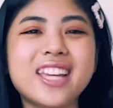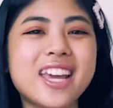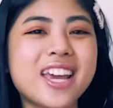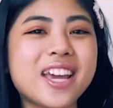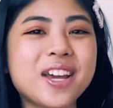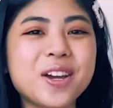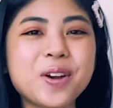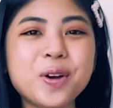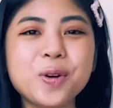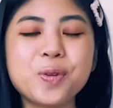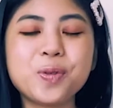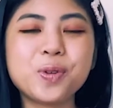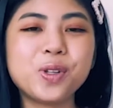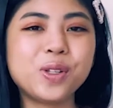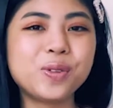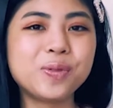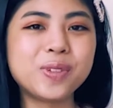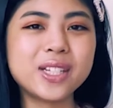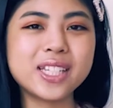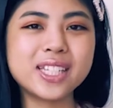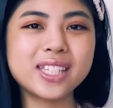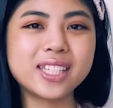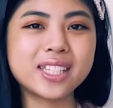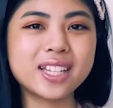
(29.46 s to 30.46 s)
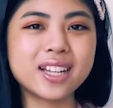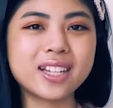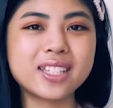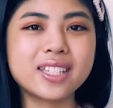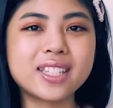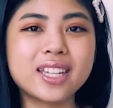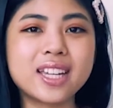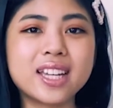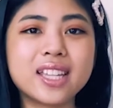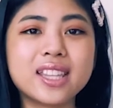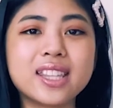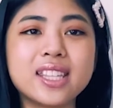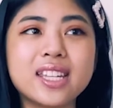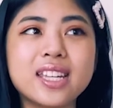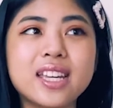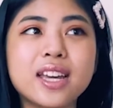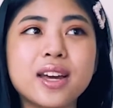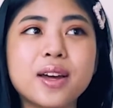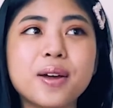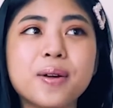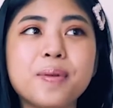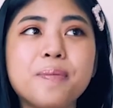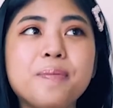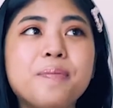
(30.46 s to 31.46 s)
Today, we'll be discussing
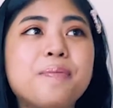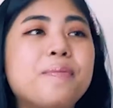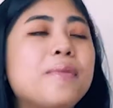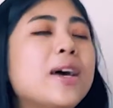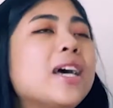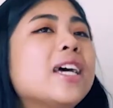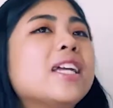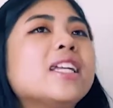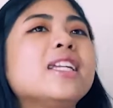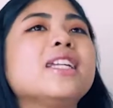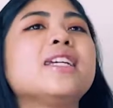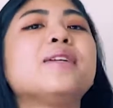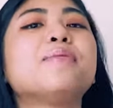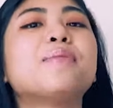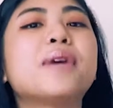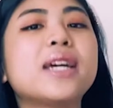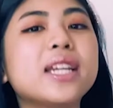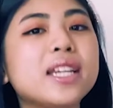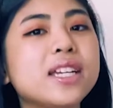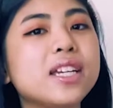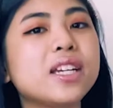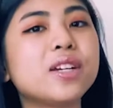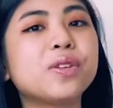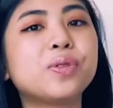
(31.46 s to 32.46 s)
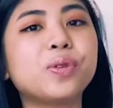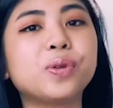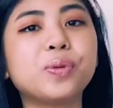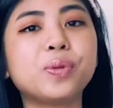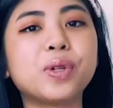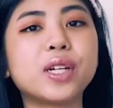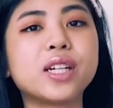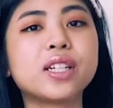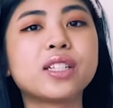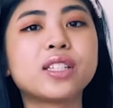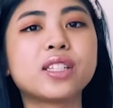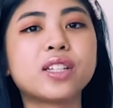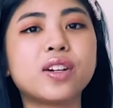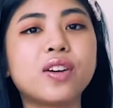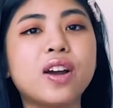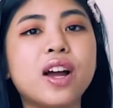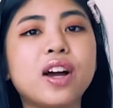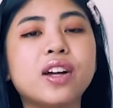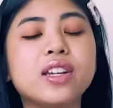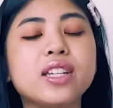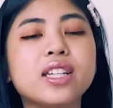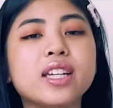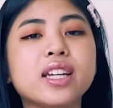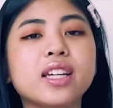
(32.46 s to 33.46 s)
the many rumors
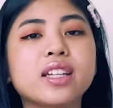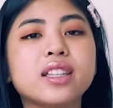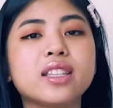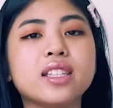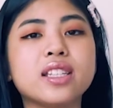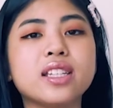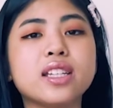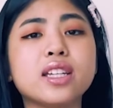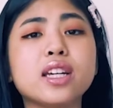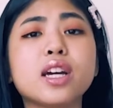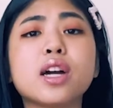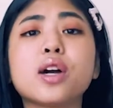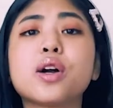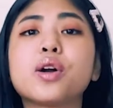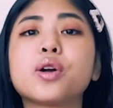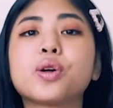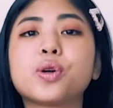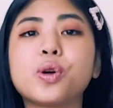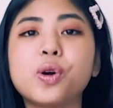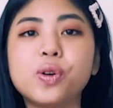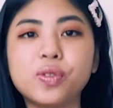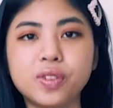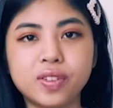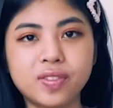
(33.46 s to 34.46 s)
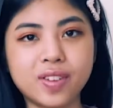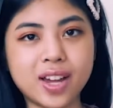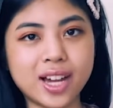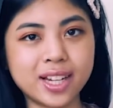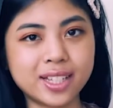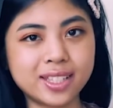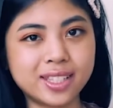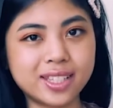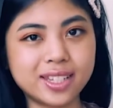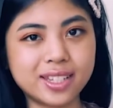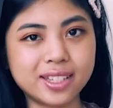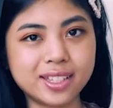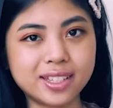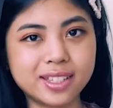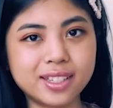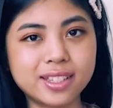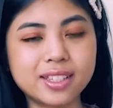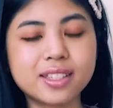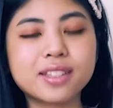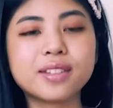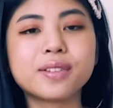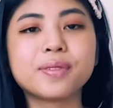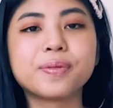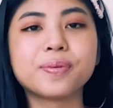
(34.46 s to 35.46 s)
surrounding the COVID
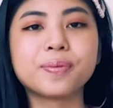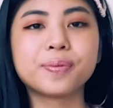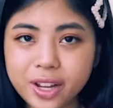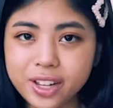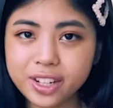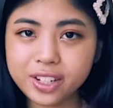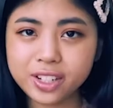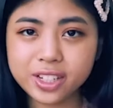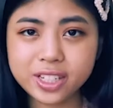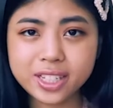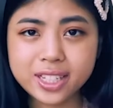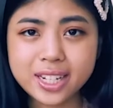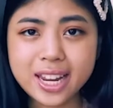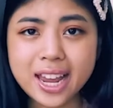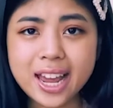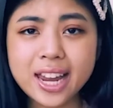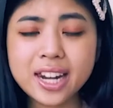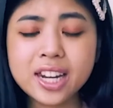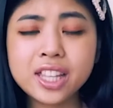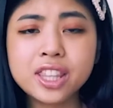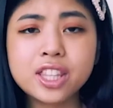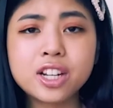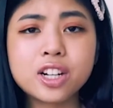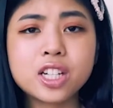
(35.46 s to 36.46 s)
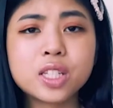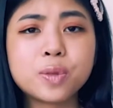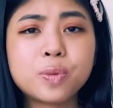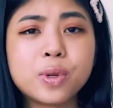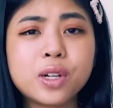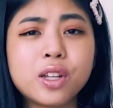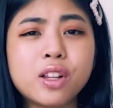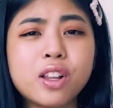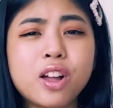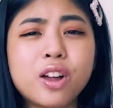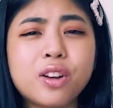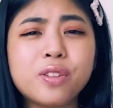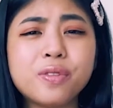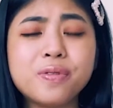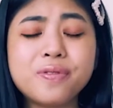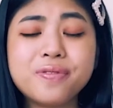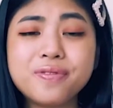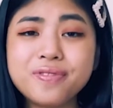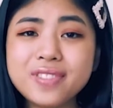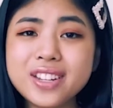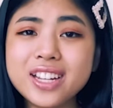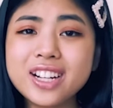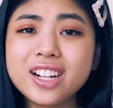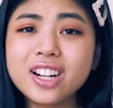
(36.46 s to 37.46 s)
vaccines. We understand that there's been a lot
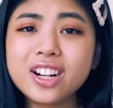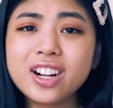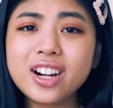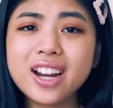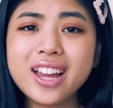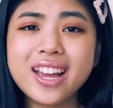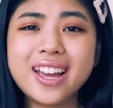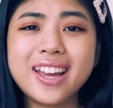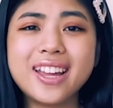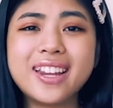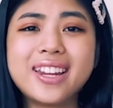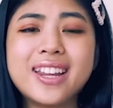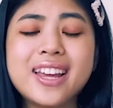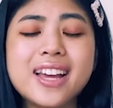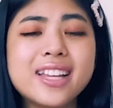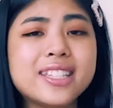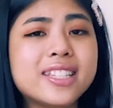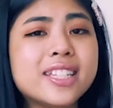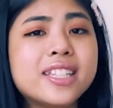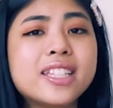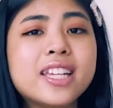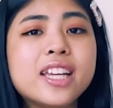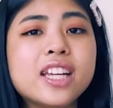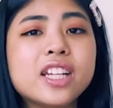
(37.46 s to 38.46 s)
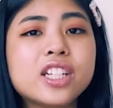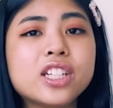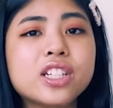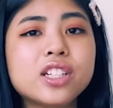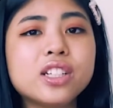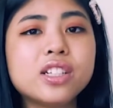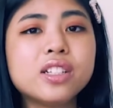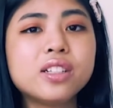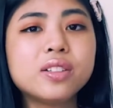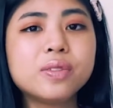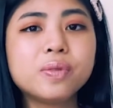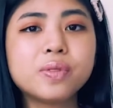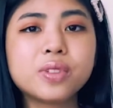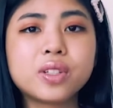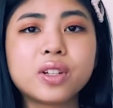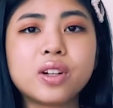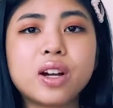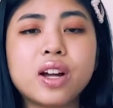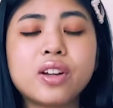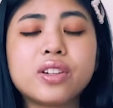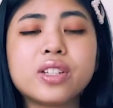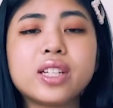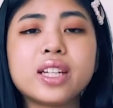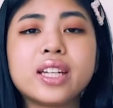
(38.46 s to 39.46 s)
of fear and hesitation
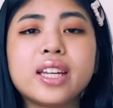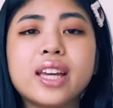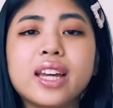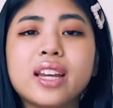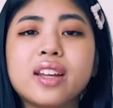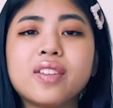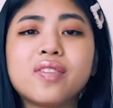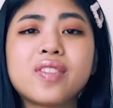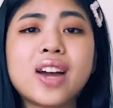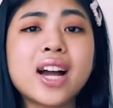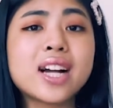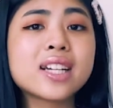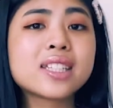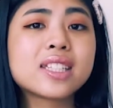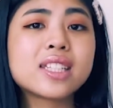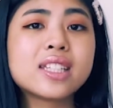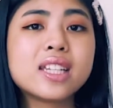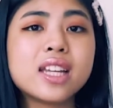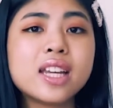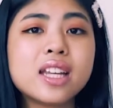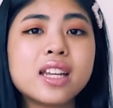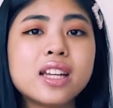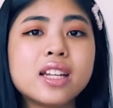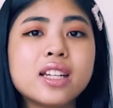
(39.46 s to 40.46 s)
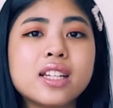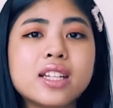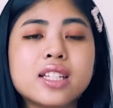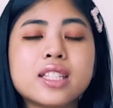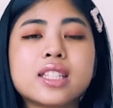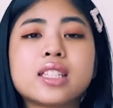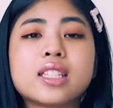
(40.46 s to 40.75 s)
surrounding getting vaccinated,